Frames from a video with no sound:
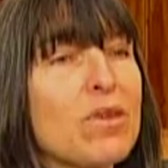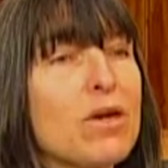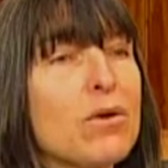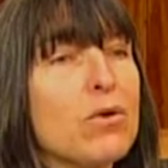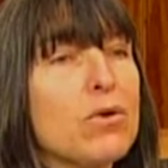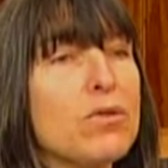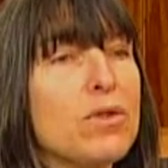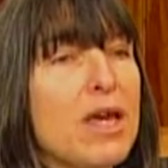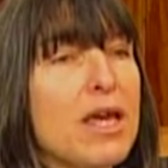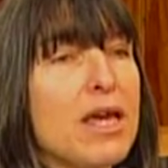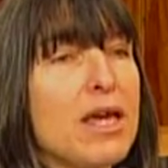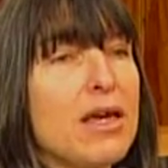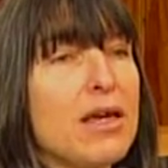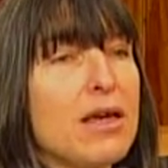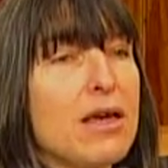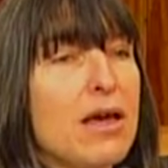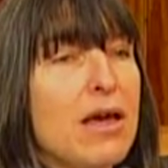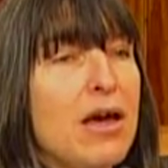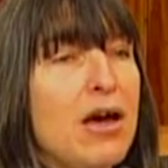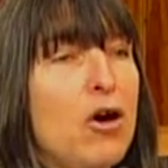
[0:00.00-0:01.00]

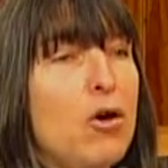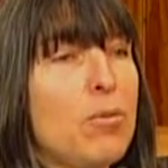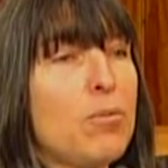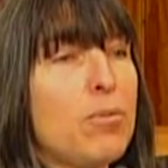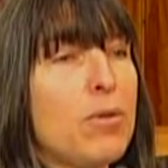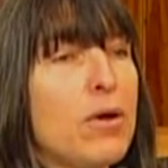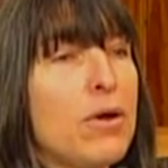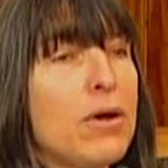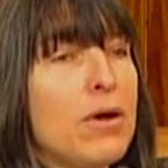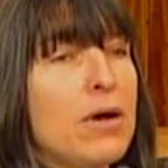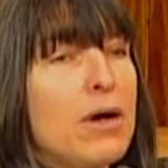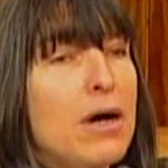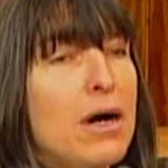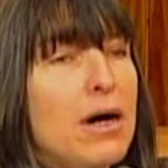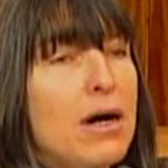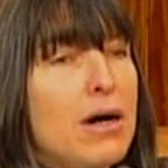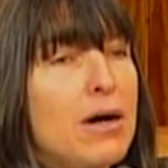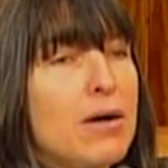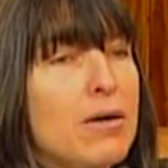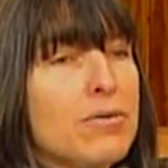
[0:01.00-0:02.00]
they help
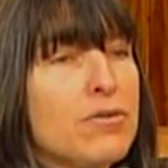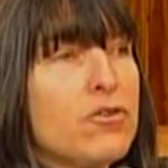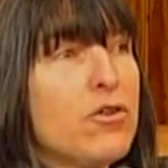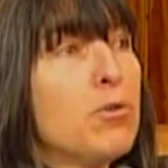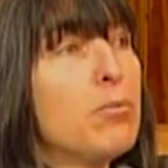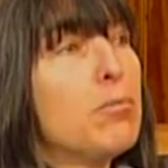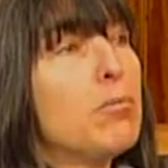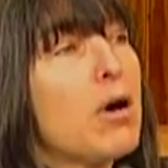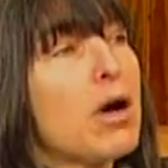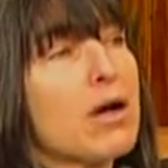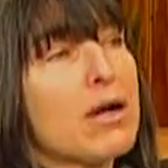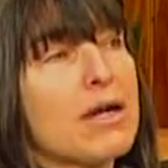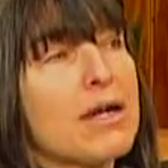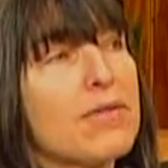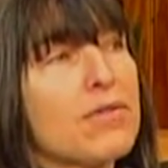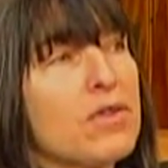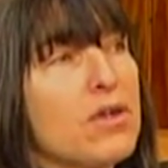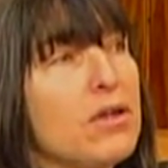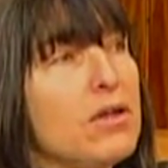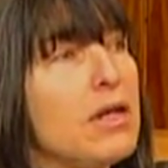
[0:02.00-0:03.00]
to
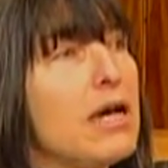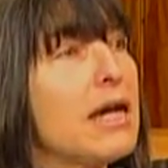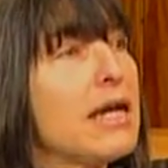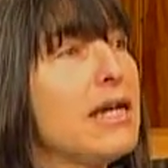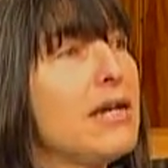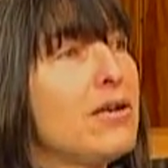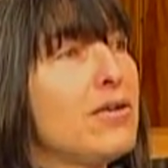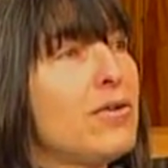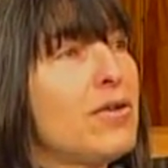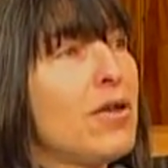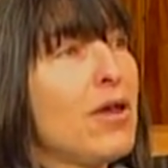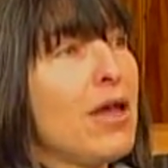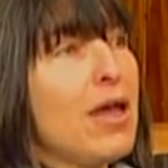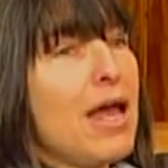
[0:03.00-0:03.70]
market the night.